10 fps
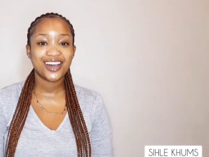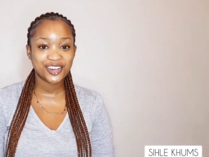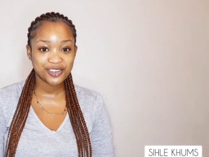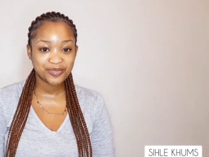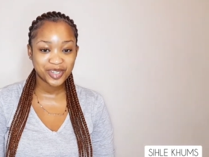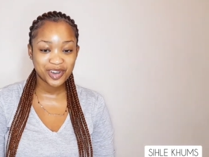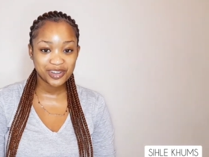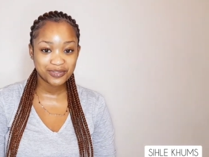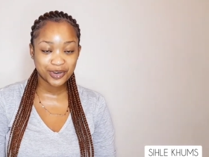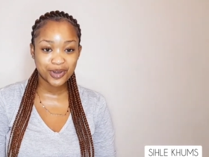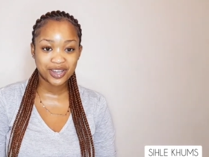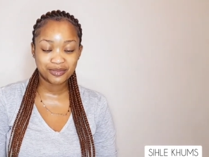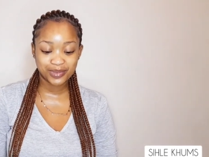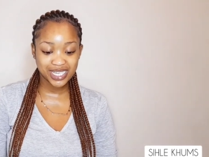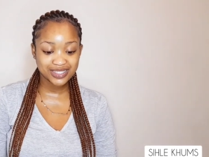i know i've been gone for quite a
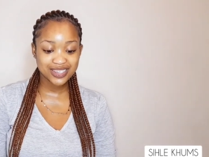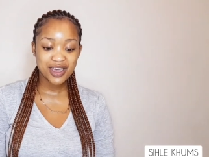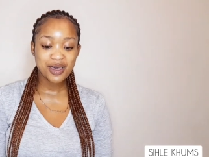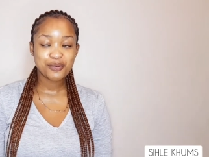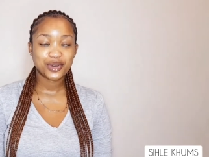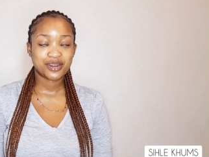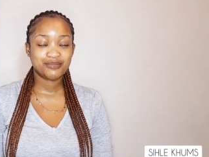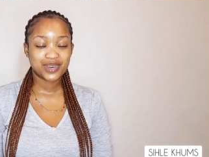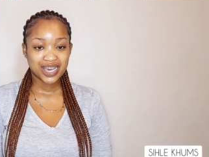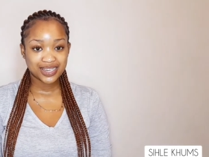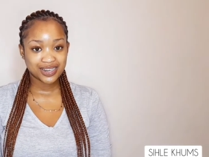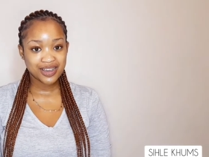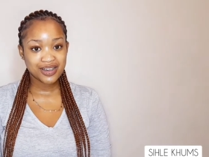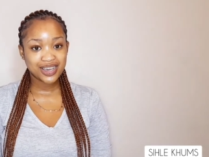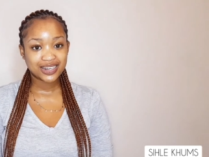bit but i'm back
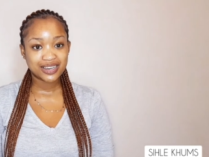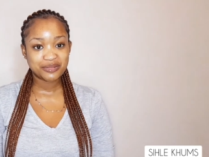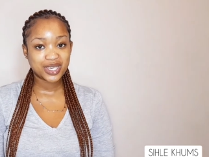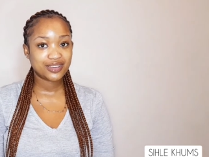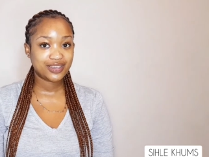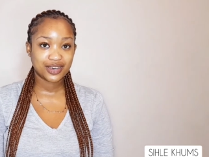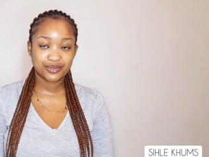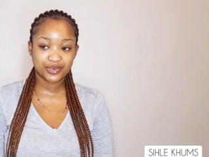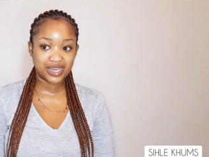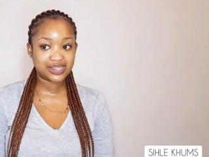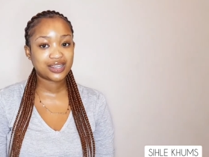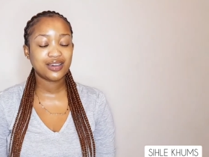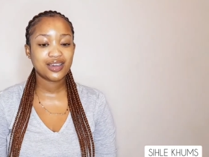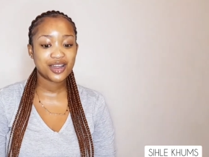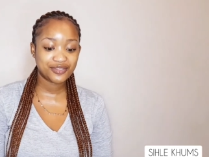now and i'm here with
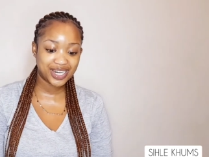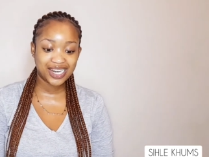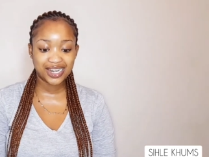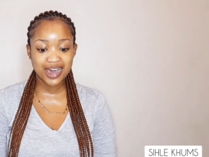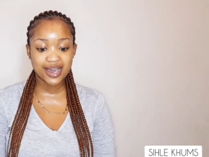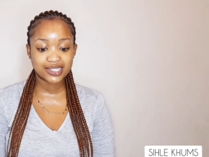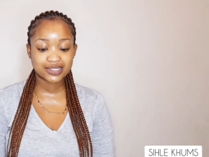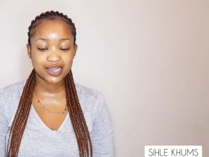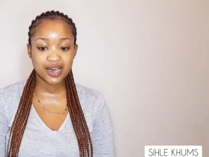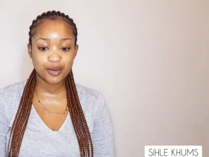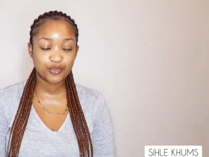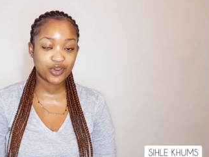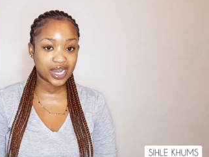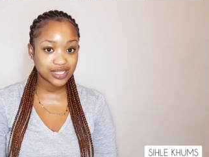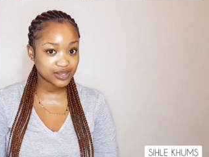a really nice um,
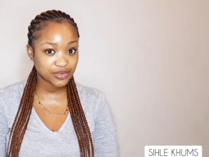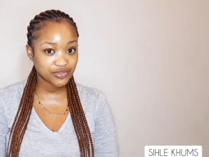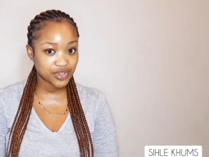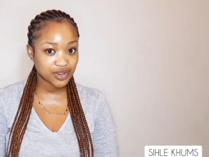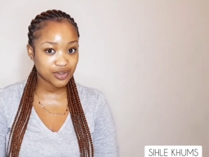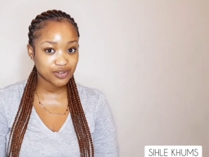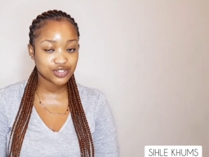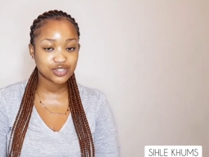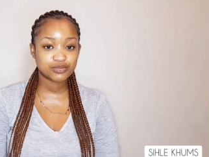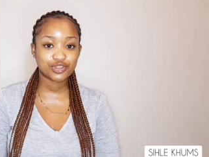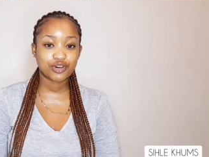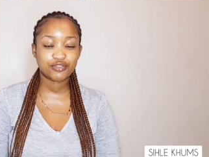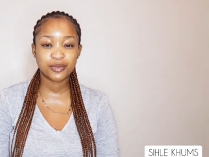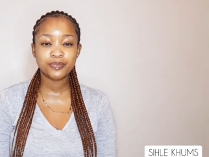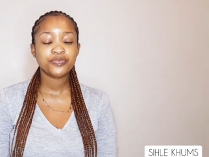relatable video in terms
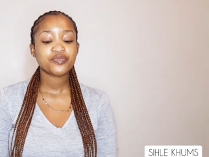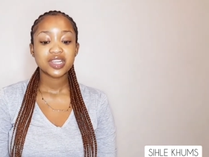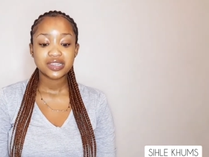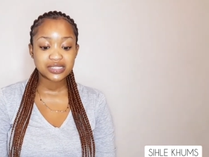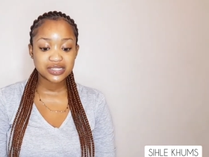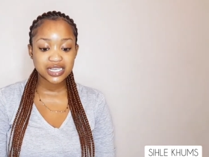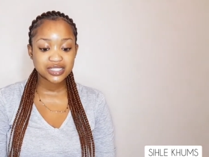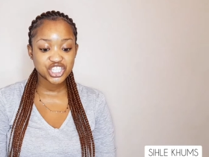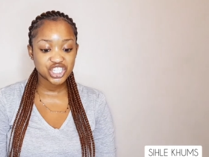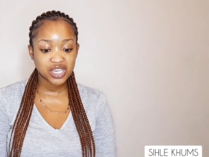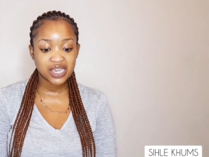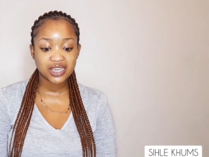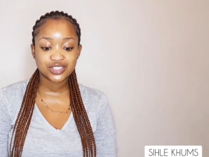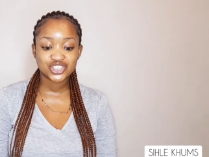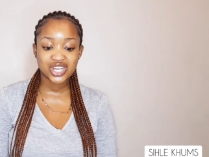of the season
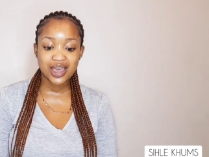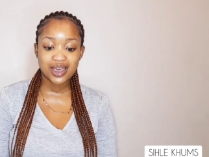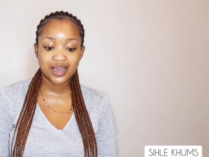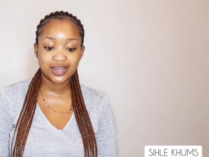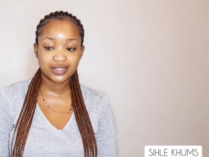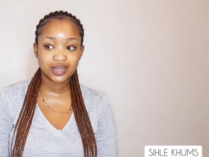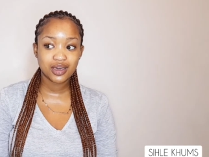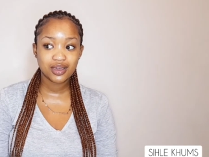change and